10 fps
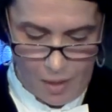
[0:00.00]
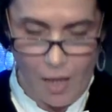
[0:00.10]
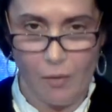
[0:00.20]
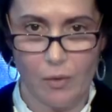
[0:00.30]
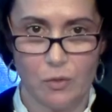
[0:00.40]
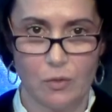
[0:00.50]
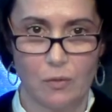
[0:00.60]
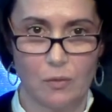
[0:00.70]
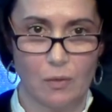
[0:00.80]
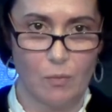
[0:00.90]
I
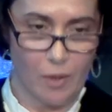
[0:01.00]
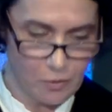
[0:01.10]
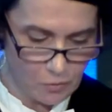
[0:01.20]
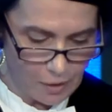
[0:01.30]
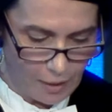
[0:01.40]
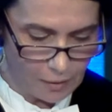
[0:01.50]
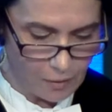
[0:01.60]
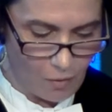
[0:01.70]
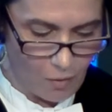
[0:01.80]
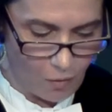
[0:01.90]
also want to
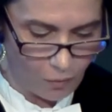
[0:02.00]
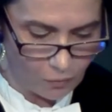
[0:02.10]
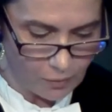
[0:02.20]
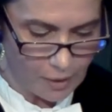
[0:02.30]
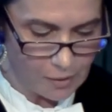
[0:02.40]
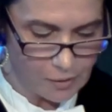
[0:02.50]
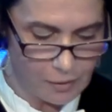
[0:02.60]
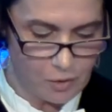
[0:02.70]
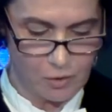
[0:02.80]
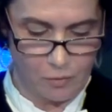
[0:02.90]
thank all
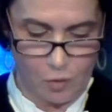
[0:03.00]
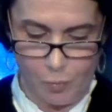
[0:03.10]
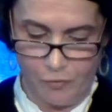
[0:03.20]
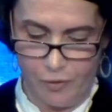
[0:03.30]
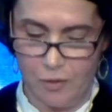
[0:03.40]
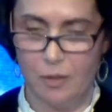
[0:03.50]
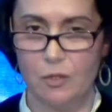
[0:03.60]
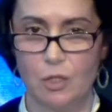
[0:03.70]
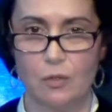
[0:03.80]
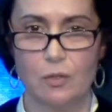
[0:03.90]
international group of
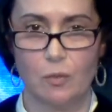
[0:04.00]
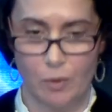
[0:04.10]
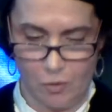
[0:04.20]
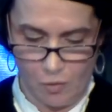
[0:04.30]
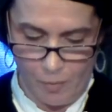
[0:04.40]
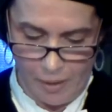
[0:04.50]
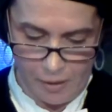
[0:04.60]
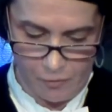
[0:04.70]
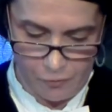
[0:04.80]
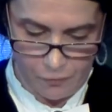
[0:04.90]
researchers with whom I
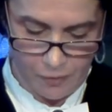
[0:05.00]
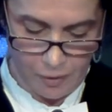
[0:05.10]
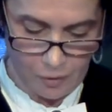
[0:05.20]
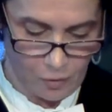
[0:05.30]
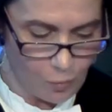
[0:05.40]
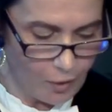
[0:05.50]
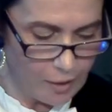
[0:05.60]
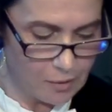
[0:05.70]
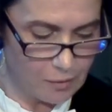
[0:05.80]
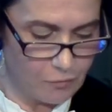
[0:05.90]
have
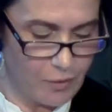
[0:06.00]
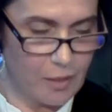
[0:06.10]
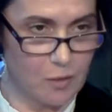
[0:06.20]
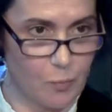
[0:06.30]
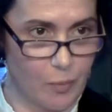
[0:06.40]
collaborated in various